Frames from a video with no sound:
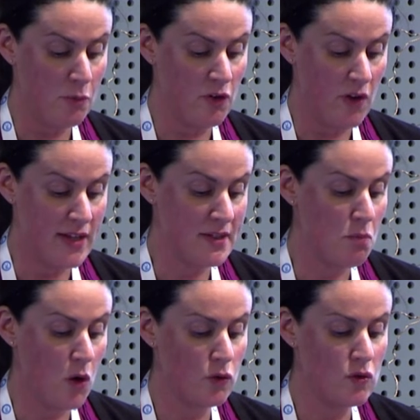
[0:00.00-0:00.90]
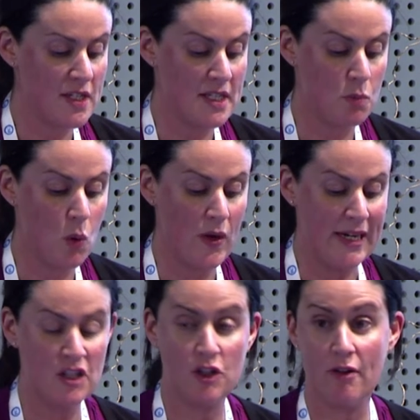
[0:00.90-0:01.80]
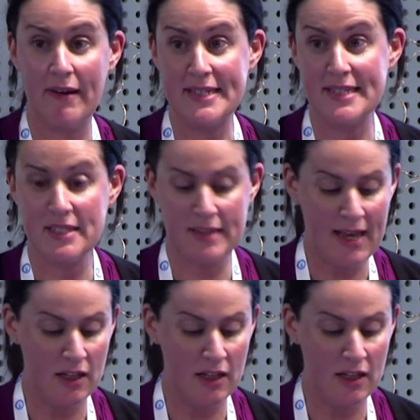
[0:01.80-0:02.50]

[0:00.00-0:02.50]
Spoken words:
provides a model to support integrated